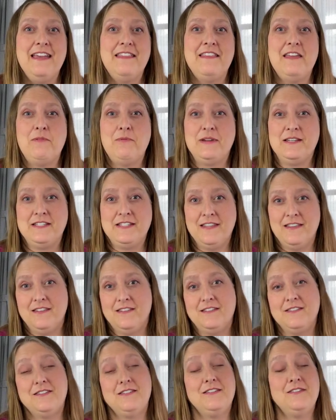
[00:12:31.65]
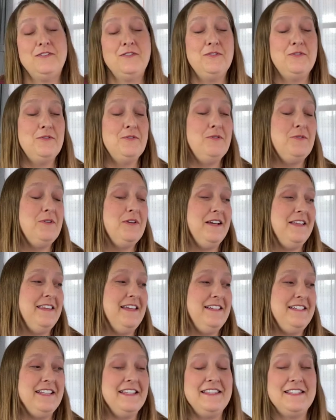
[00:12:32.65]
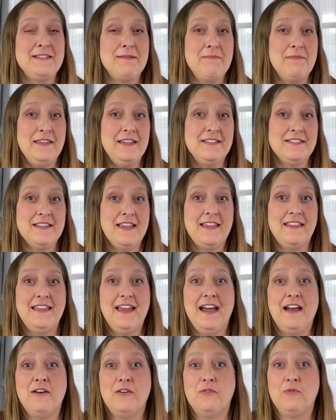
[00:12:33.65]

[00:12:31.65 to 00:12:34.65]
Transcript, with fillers: They went to the zoo. They did some things like that